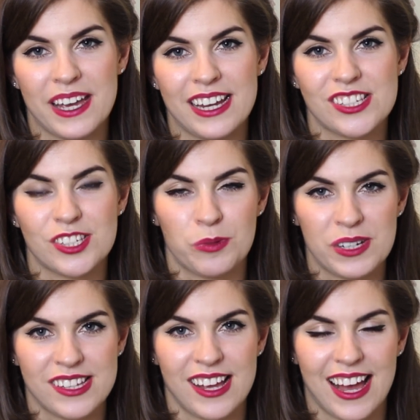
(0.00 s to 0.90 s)
page,
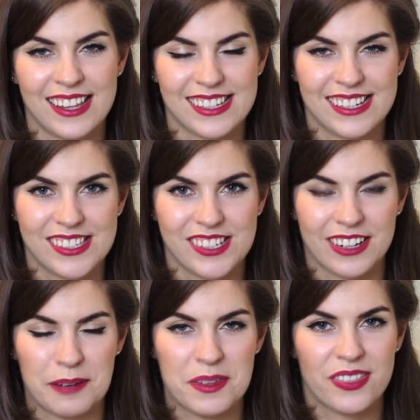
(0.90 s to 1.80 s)
Twitter and
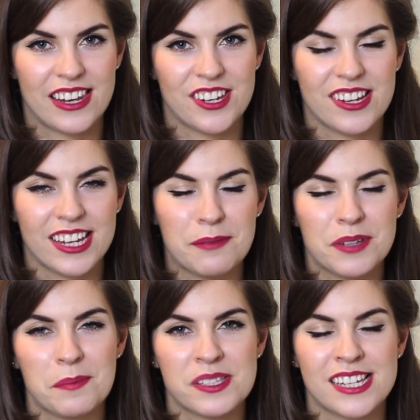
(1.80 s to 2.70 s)
Instagram, then you can keep
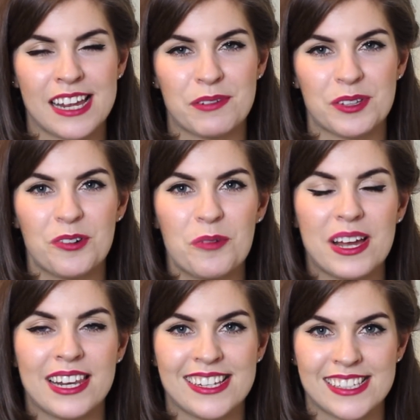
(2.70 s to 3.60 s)
up to date with all
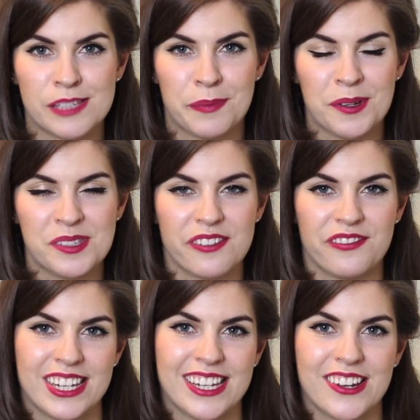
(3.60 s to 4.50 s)
my latest posts,
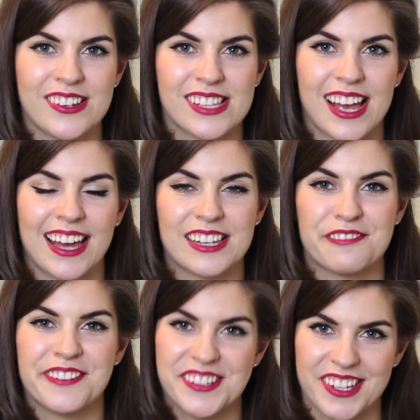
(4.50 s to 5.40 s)
videos and
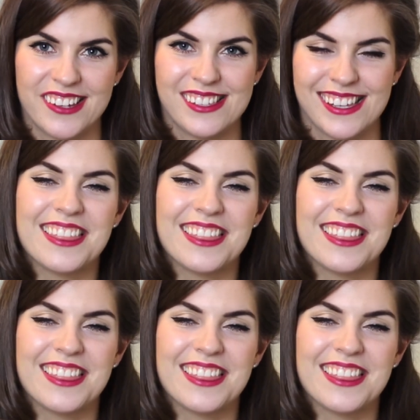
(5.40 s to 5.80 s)
photos.